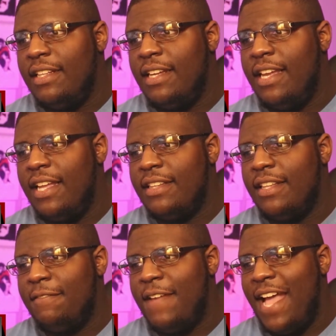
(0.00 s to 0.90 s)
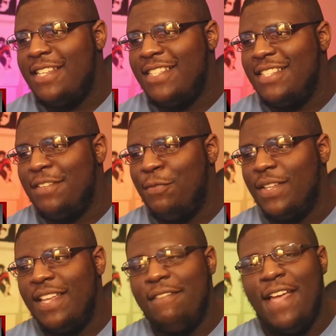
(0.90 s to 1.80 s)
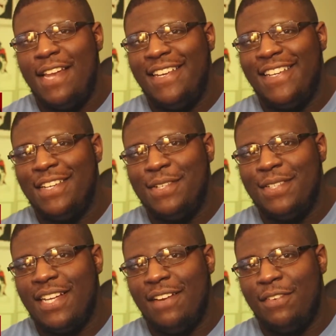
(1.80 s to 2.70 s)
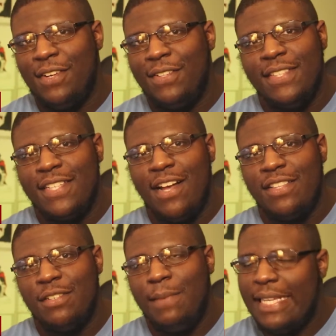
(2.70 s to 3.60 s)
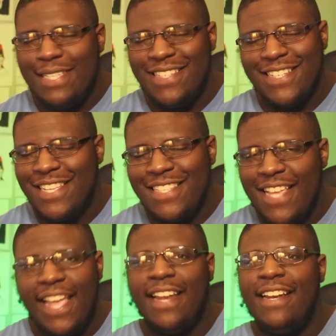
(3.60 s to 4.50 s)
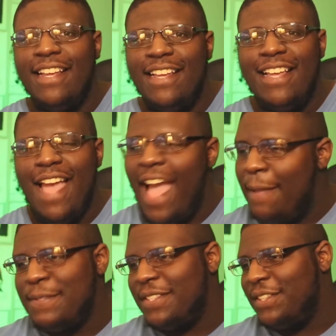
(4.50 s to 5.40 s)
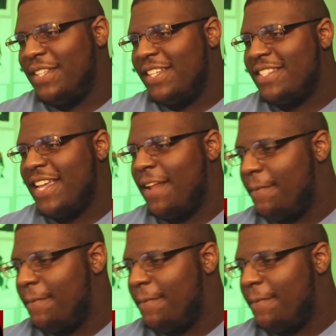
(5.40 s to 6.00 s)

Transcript: yet the vastness of what they've had to do to cover all these console bases is insane, absolutely insane.